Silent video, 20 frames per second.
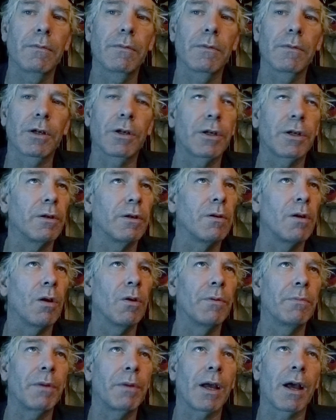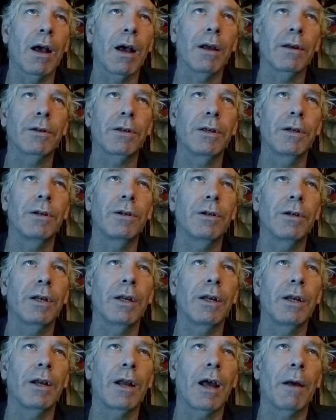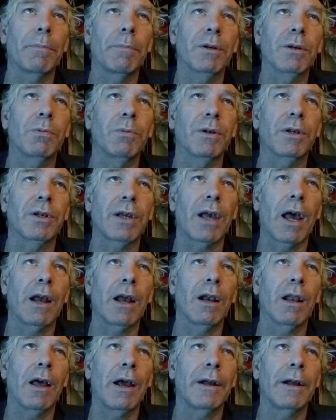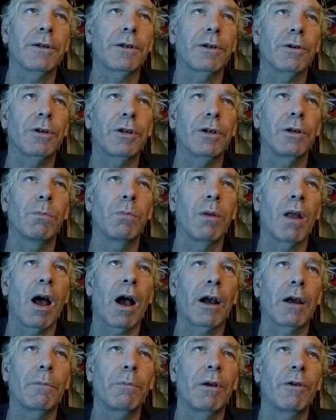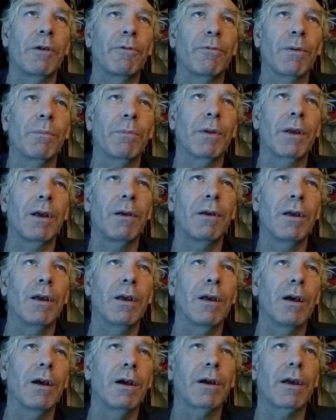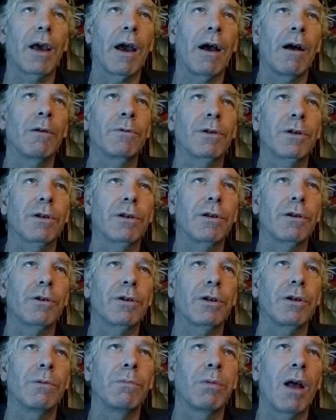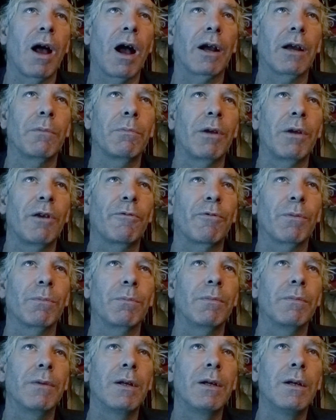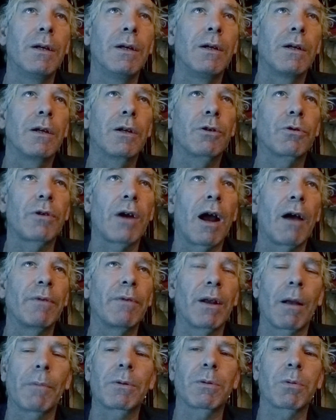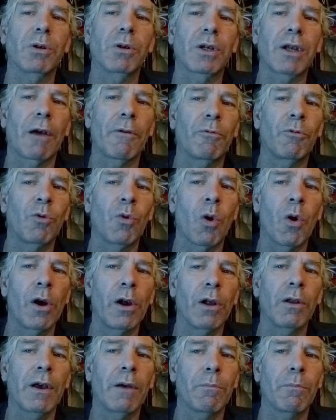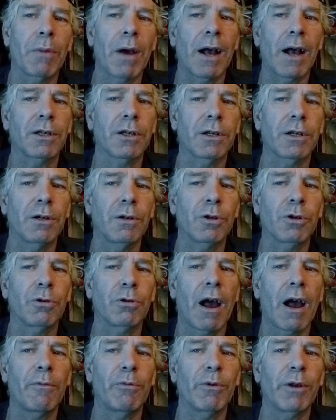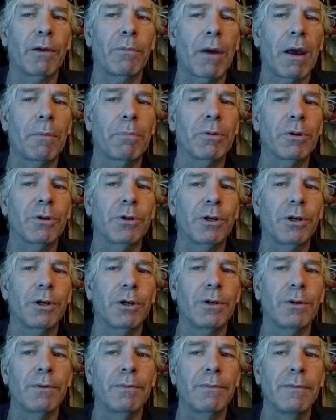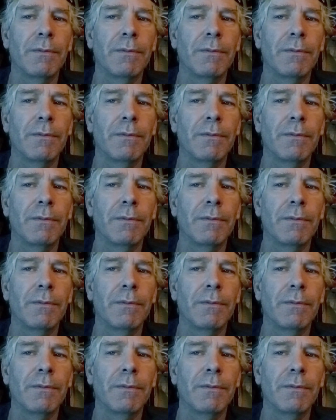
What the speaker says: They're still holding me hostage in Indianapolis with satellites. They're still blocking me from the accounts. They're still blocking me from traveling. I'm supposed to have royal ambassador traveling papers too.